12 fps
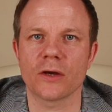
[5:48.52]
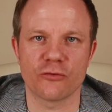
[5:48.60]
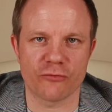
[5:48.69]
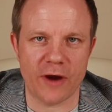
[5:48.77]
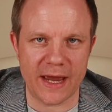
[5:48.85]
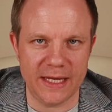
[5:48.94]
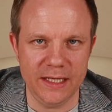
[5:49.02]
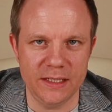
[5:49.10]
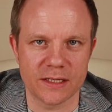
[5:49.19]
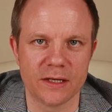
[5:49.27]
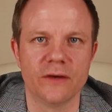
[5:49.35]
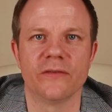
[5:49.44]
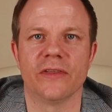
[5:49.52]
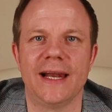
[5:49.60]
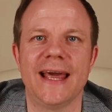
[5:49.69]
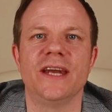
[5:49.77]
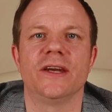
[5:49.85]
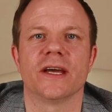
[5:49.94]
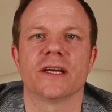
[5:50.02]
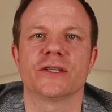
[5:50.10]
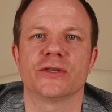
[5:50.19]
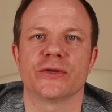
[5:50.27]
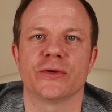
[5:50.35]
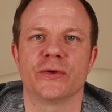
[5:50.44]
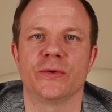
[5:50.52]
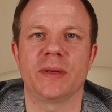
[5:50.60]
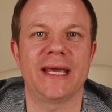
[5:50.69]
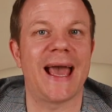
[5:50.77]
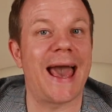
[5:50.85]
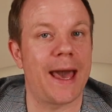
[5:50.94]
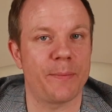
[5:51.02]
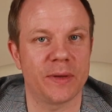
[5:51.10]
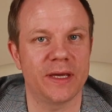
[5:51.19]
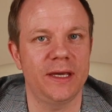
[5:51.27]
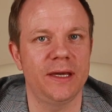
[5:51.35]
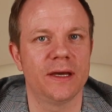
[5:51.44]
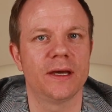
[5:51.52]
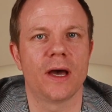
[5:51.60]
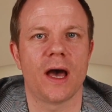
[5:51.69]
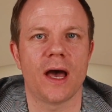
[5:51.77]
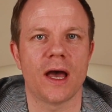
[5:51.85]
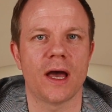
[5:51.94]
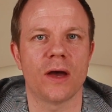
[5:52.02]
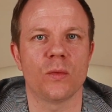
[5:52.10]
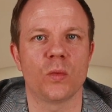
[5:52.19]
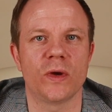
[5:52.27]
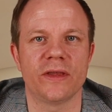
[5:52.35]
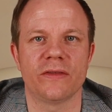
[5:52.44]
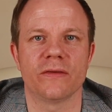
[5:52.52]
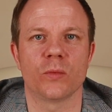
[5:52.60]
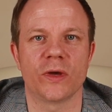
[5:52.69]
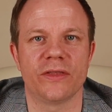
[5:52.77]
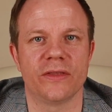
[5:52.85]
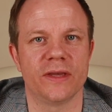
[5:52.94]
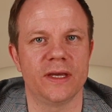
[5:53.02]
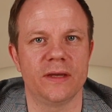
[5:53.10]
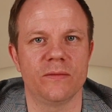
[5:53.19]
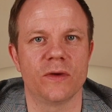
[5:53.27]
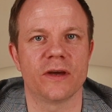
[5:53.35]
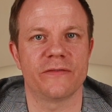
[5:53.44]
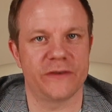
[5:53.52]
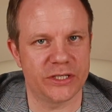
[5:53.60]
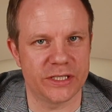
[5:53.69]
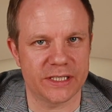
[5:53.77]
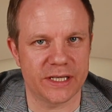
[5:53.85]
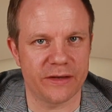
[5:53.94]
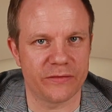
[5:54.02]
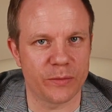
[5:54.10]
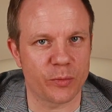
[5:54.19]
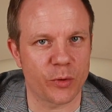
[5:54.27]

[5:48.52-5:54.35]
grade, for the lender to be happy with the efficiency of the